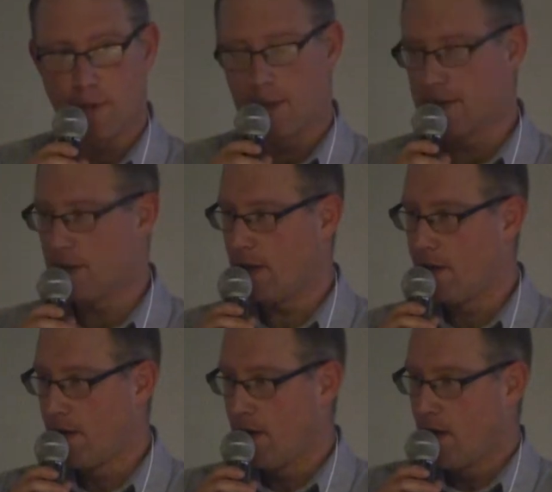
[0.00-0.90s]
But
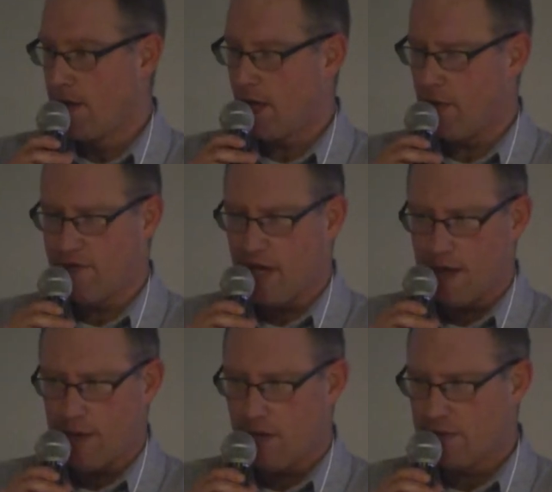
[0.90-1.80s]
uh, yeah, we've
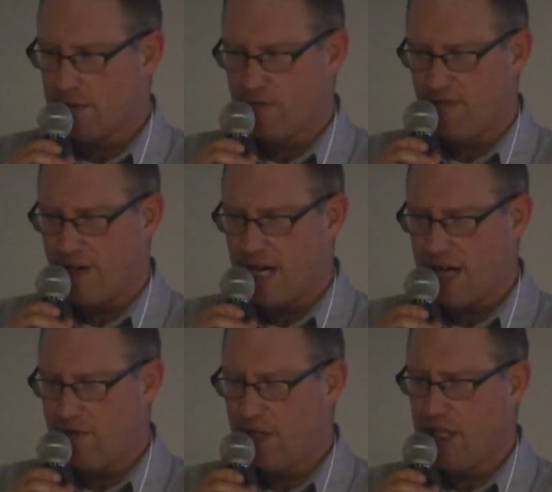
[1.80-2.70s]
got about
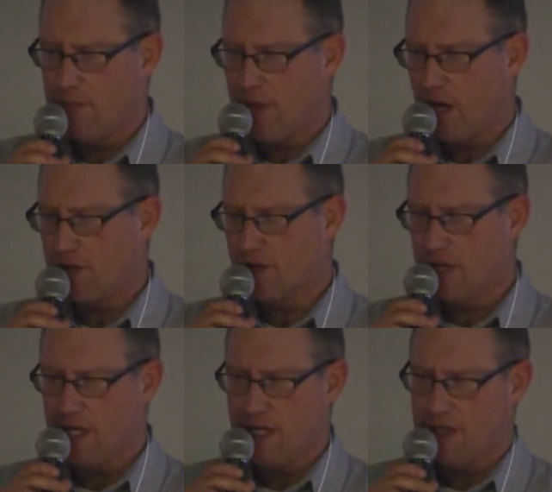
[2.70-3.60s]
five Lincoln pear
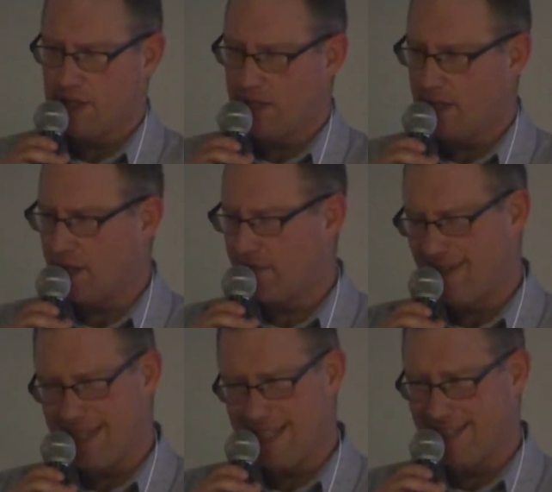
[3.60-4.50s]
trees, and then a,
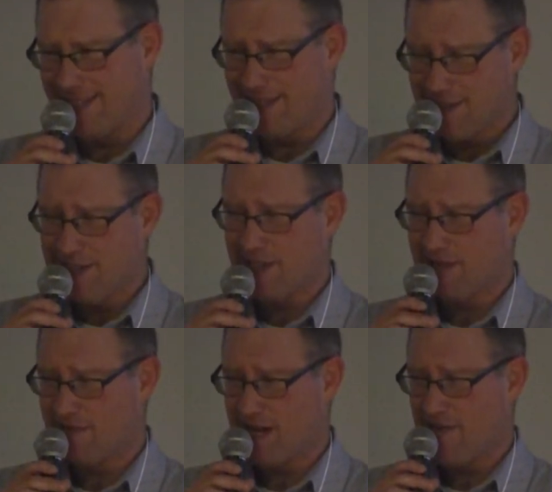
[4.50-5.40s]
I think a
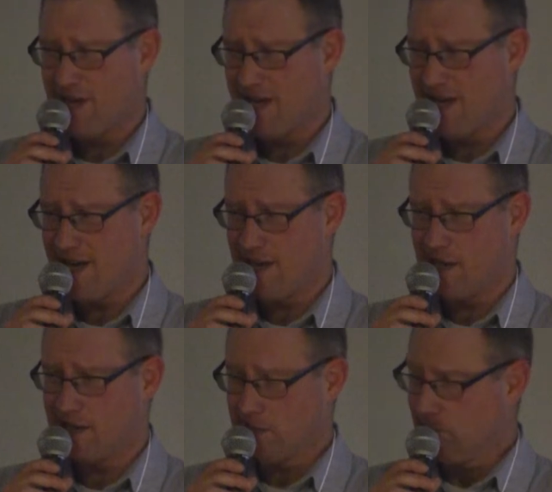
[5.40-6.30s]
Douglas maybe,
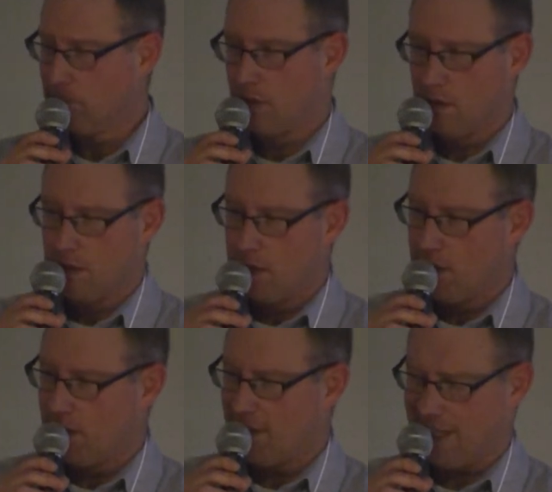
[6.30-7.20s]
and
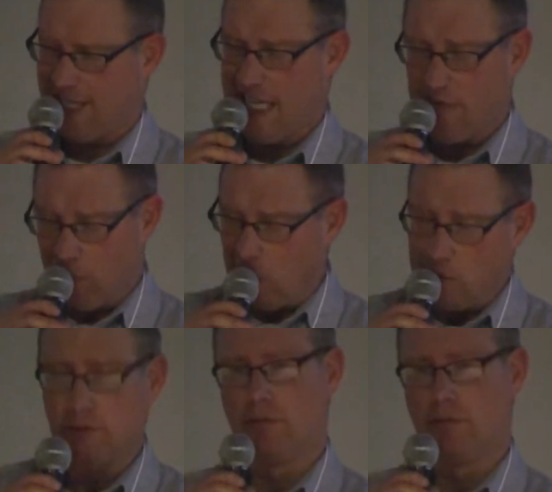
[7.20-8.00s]
a Kieffer.